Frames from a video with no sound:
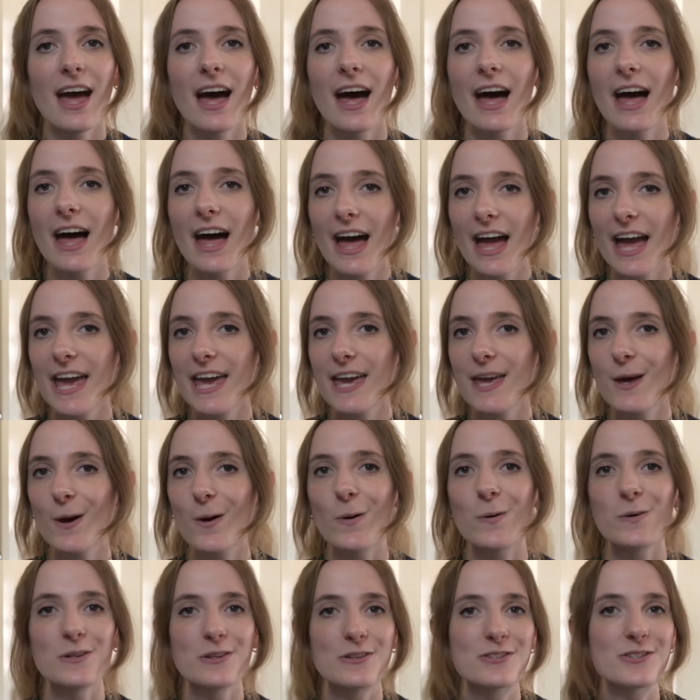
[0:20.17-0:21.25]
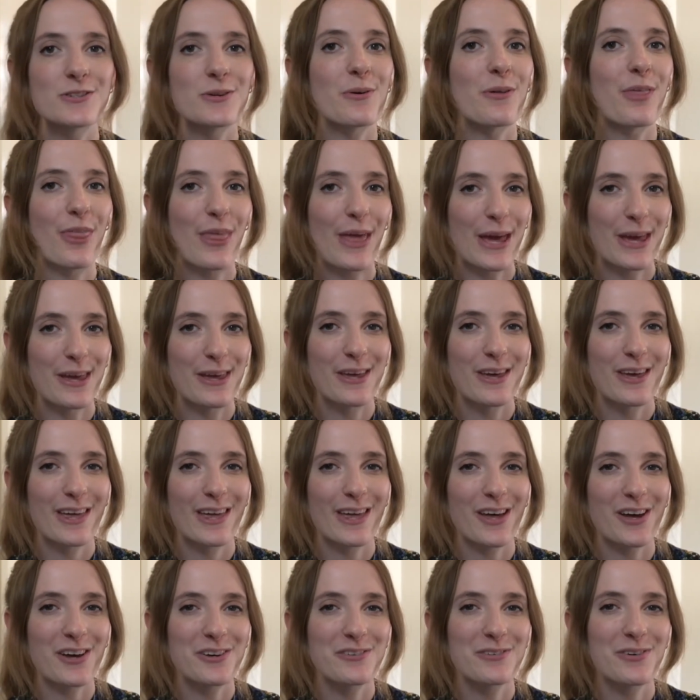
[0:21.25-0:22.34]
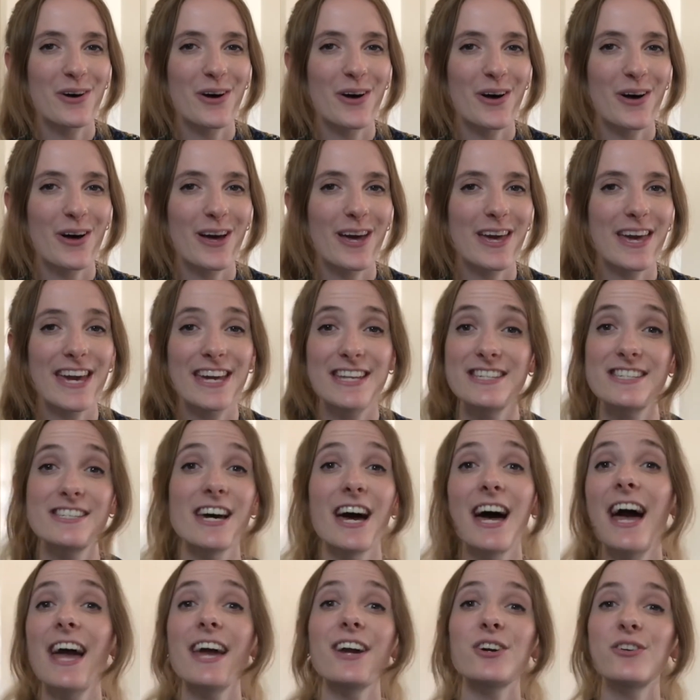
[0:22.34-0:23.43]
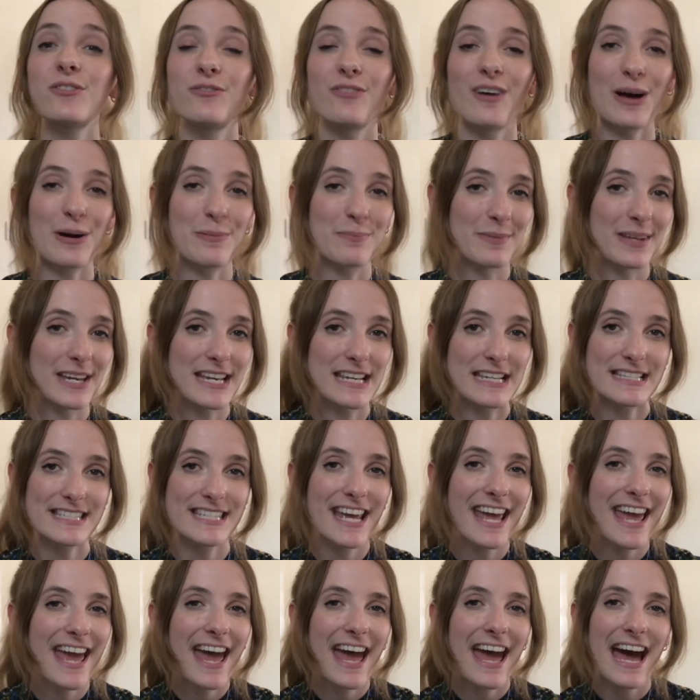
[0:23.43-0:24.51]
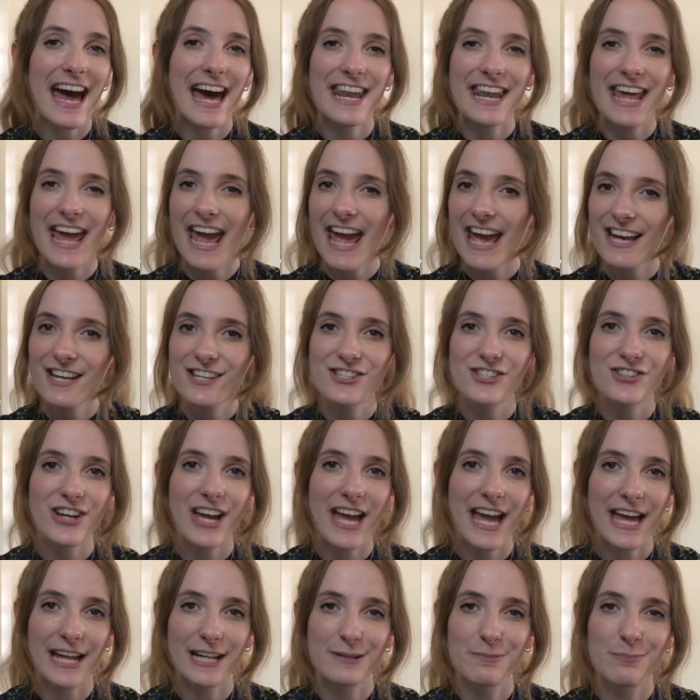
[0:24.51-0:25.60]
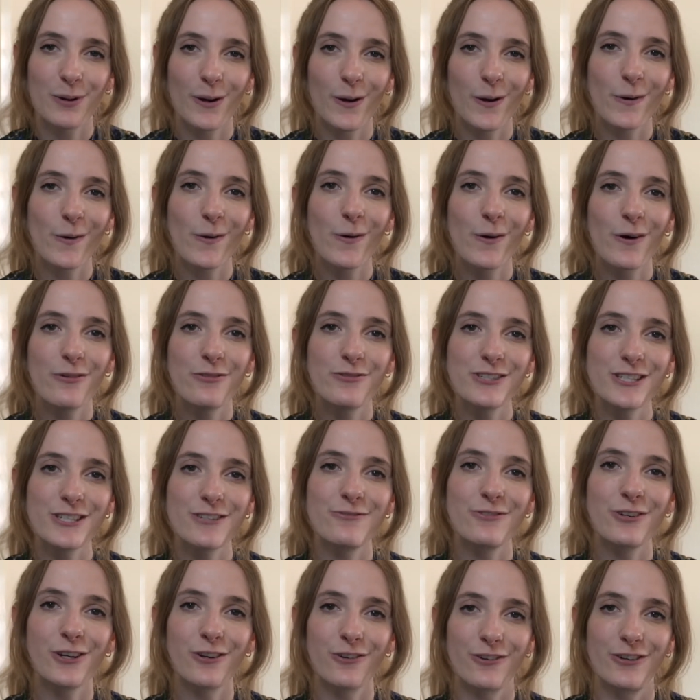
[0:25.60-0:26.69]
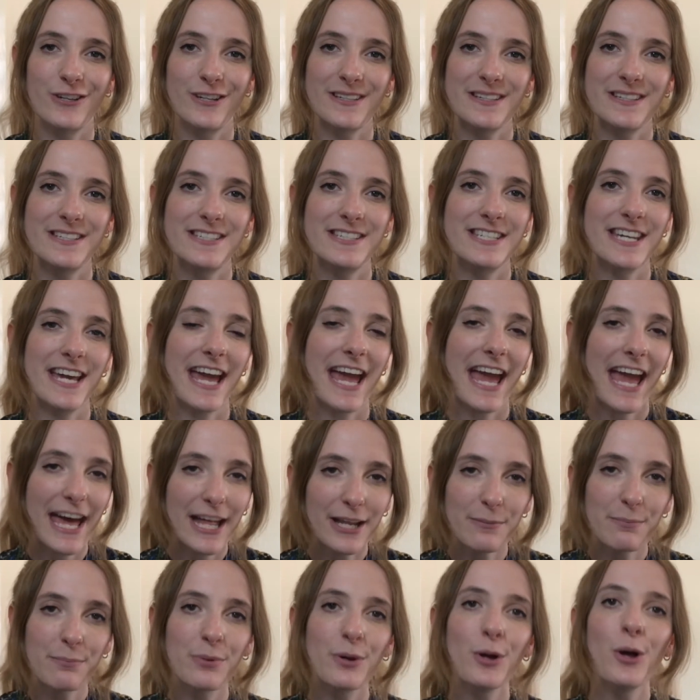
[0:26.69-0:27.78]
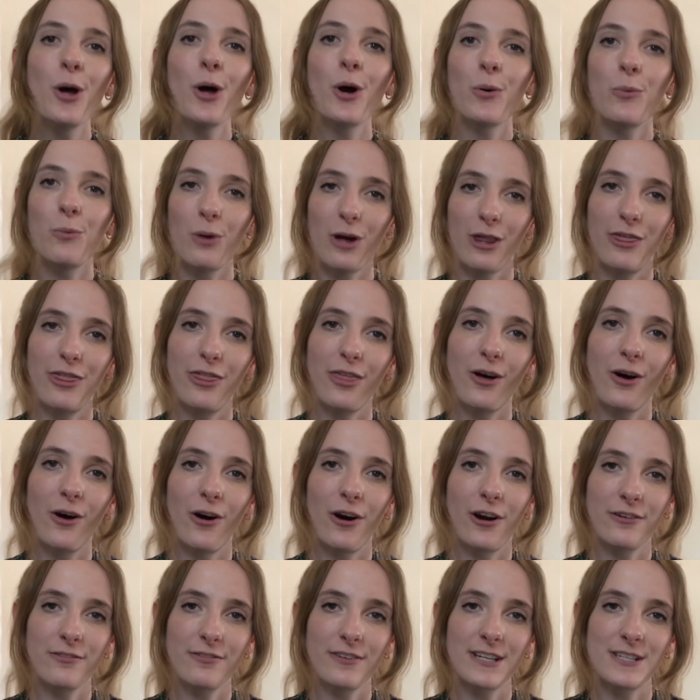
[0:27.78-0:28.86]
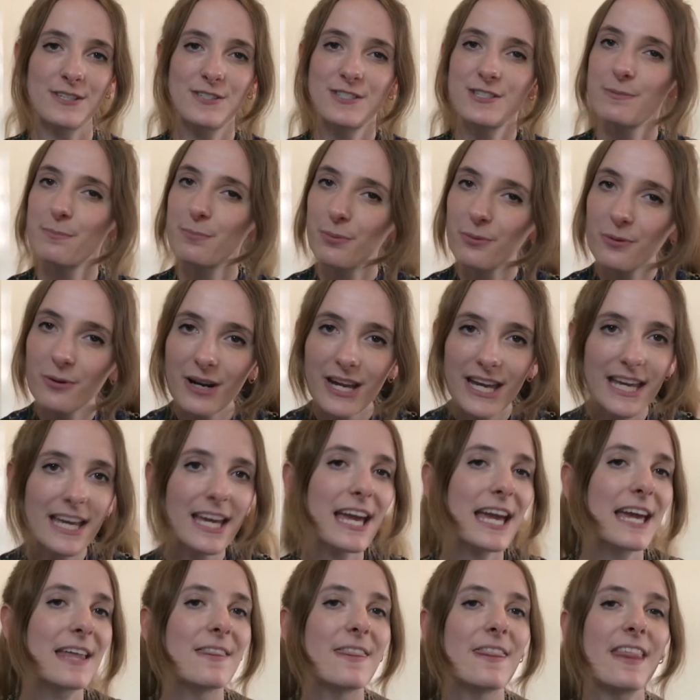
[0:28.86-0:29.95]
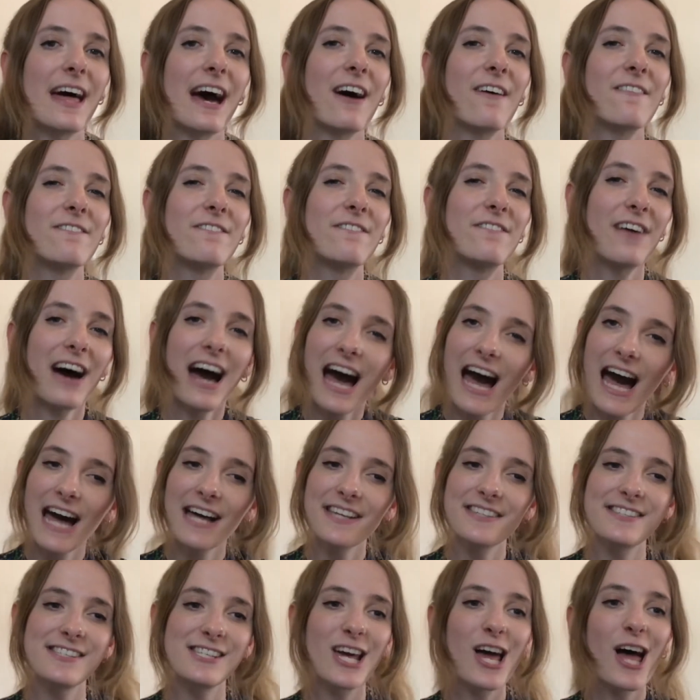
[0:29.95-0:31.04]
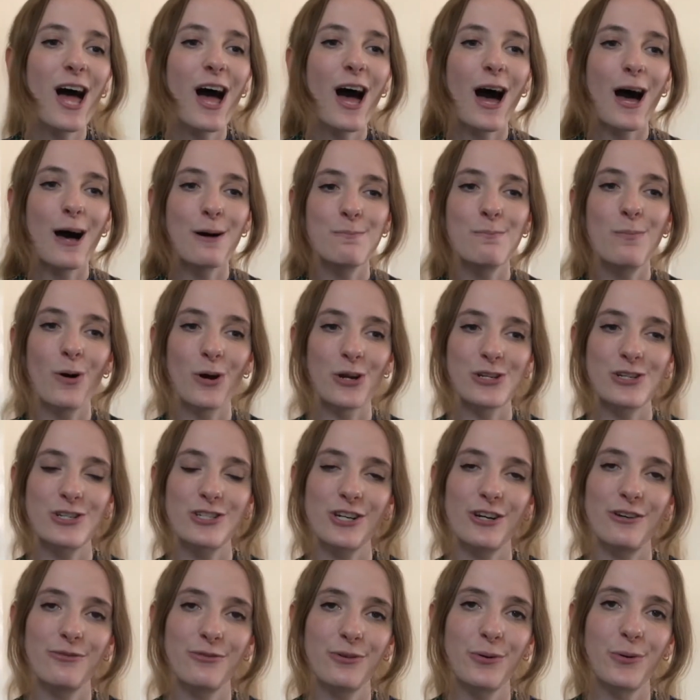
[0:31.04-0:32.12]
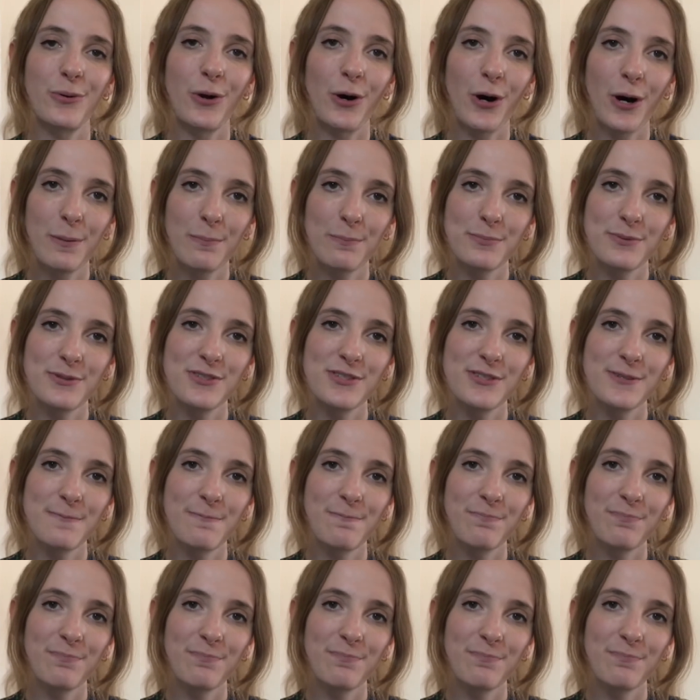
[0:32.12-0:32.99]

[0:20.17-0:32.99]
I also think of how entire families and extra help are often recruited to help with the harvest, to bring in that vast amount of crops.